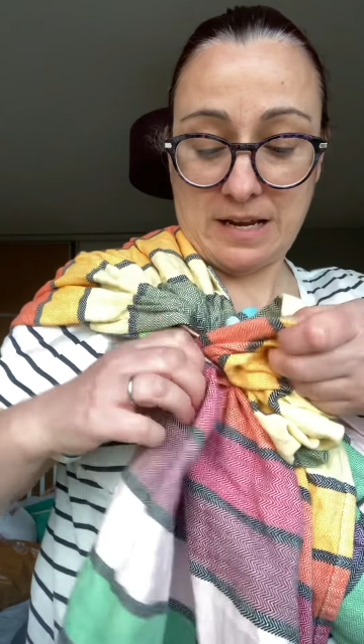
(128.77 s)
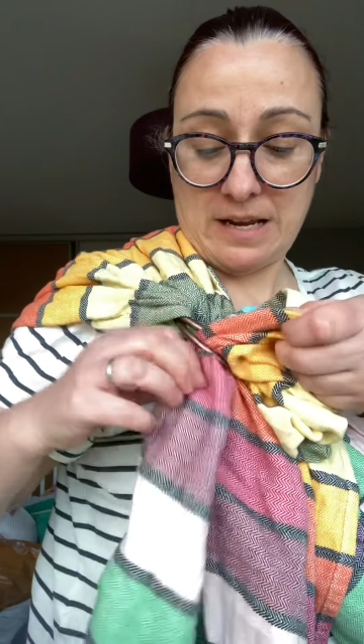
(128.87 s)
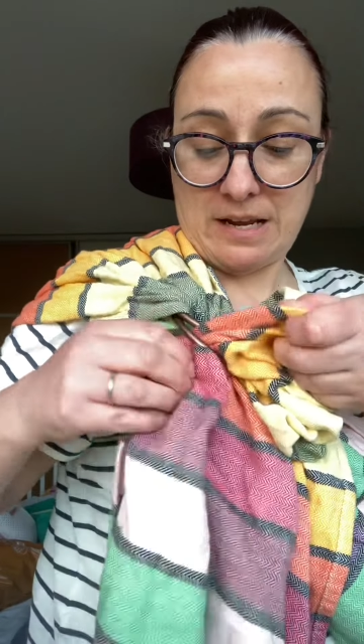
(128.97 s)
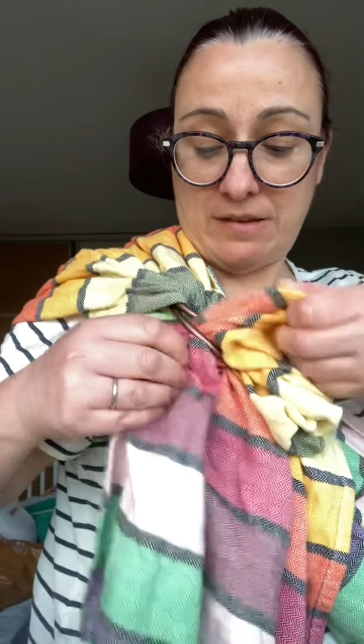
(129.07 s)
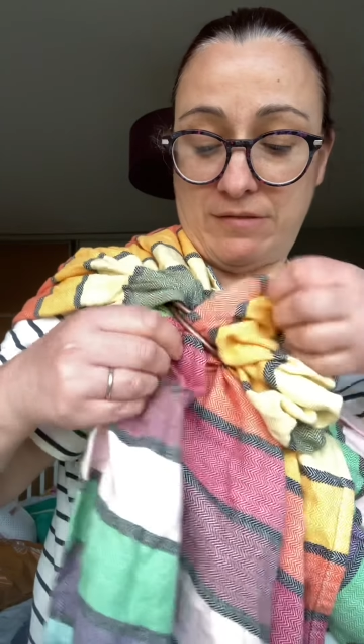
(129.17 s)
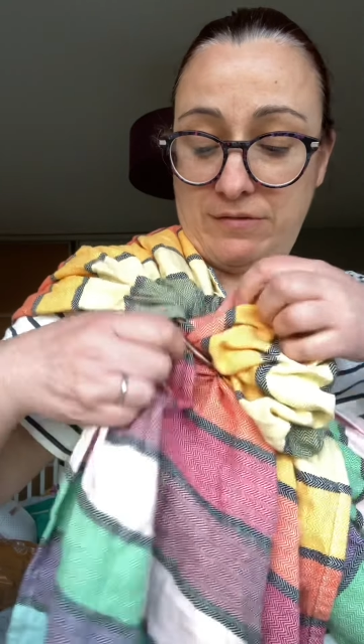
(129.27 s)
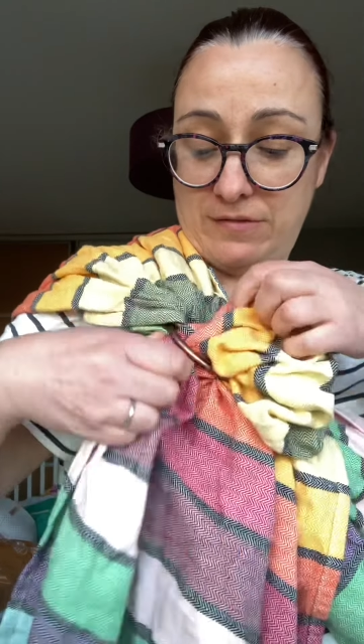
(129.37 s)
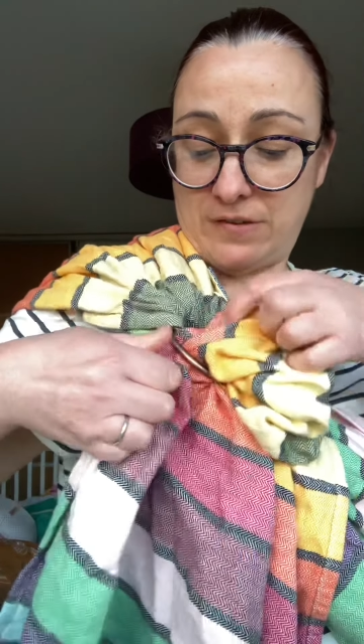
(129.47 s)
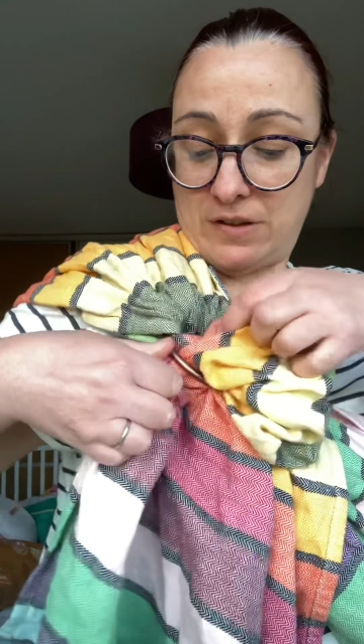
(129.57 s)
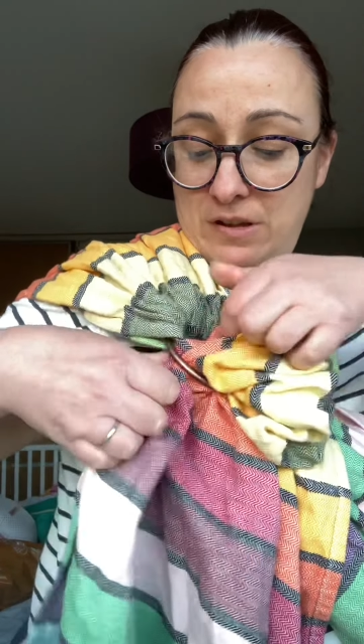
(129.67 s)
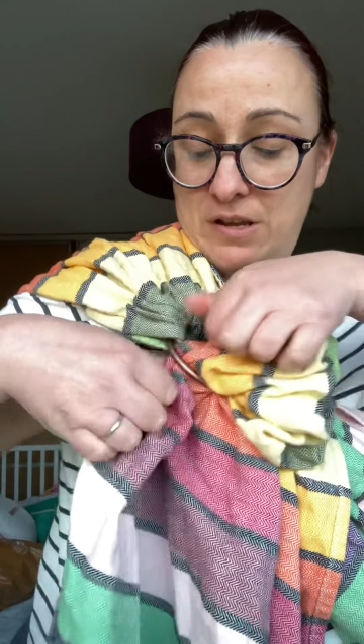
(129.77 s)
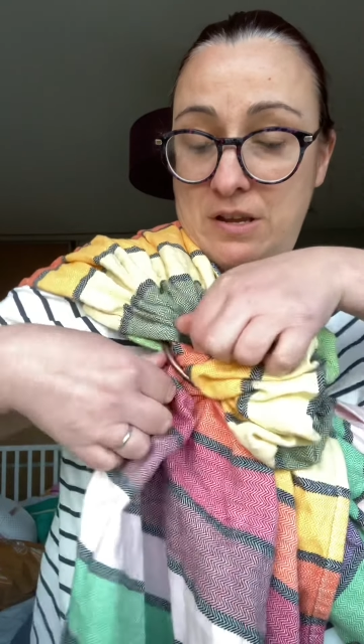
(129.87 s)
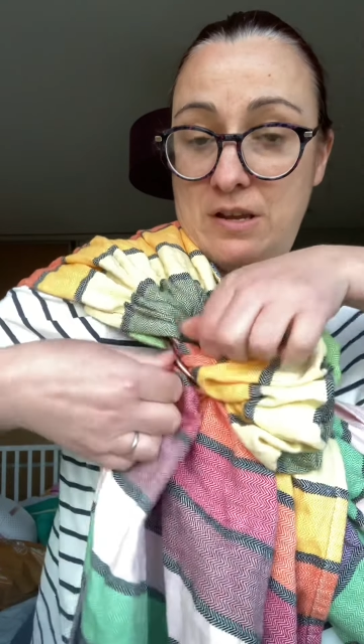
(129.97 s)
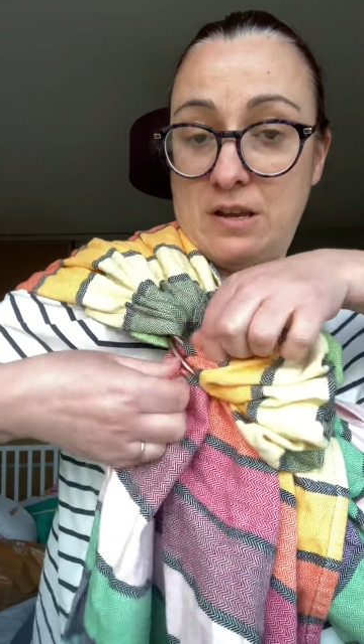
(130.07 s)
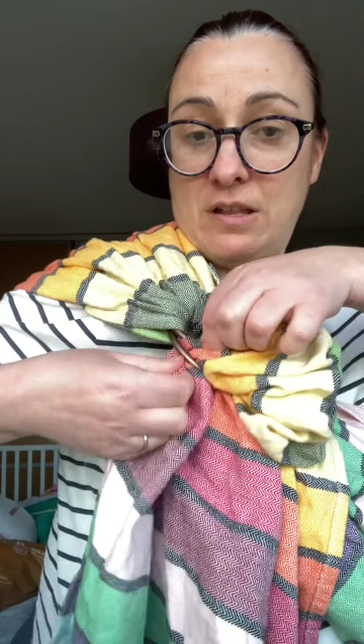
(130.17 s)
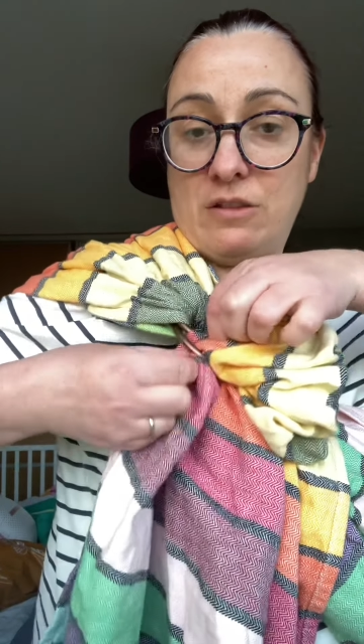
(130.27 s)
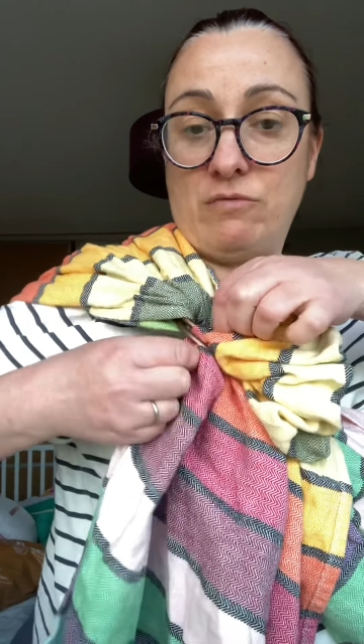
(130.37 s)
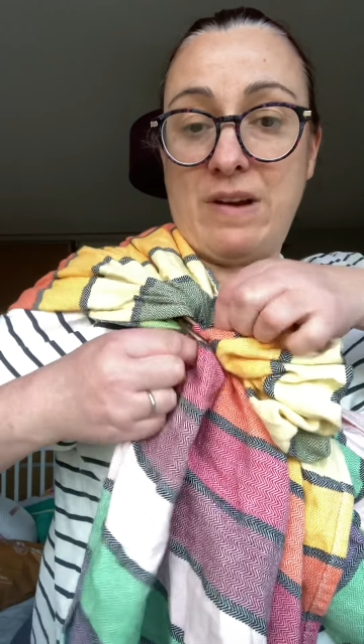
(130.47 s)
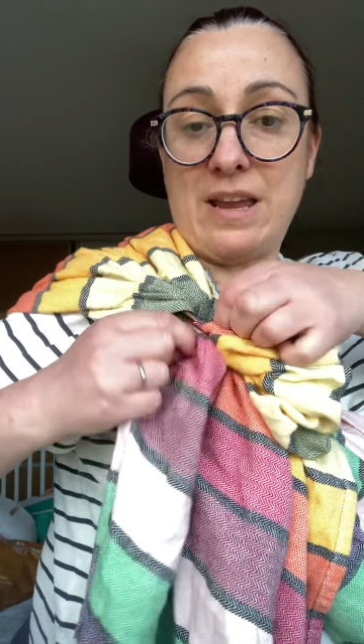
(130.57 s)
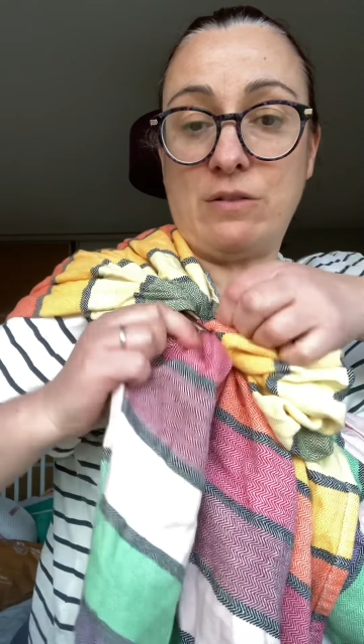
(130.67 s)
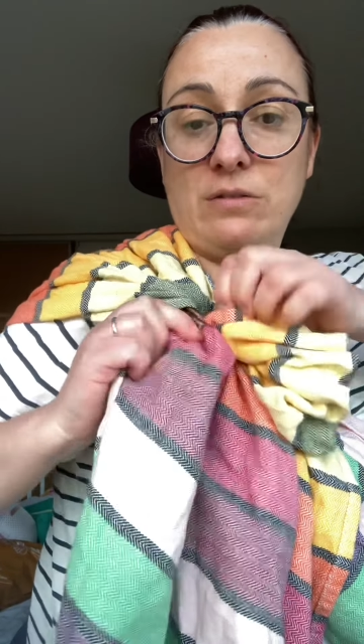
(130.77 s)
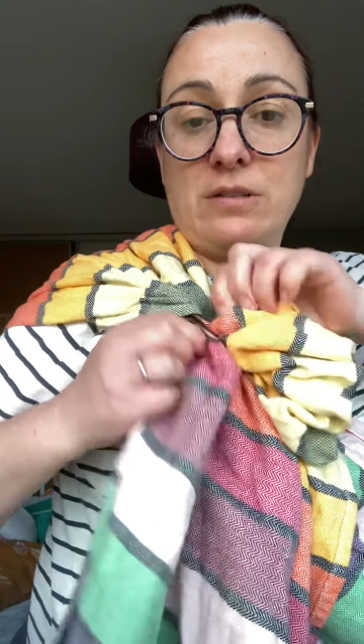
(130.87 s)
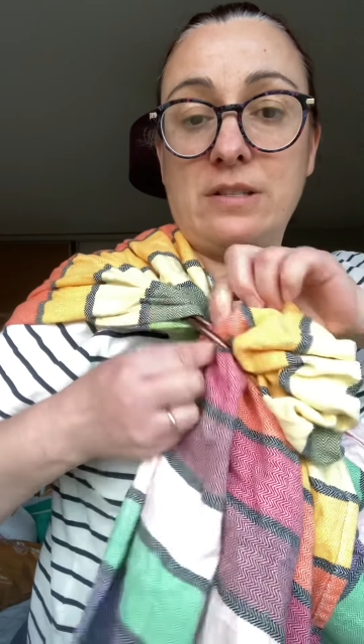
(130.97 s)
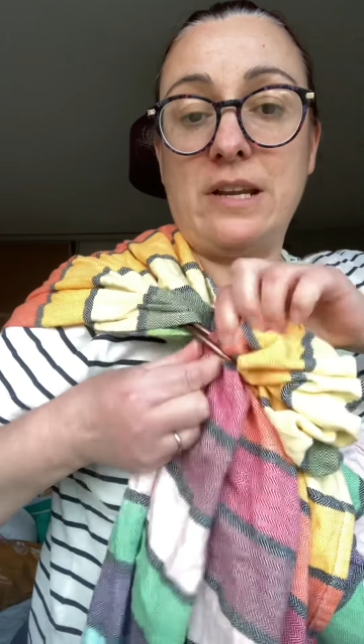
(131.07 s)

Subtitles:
have the rails.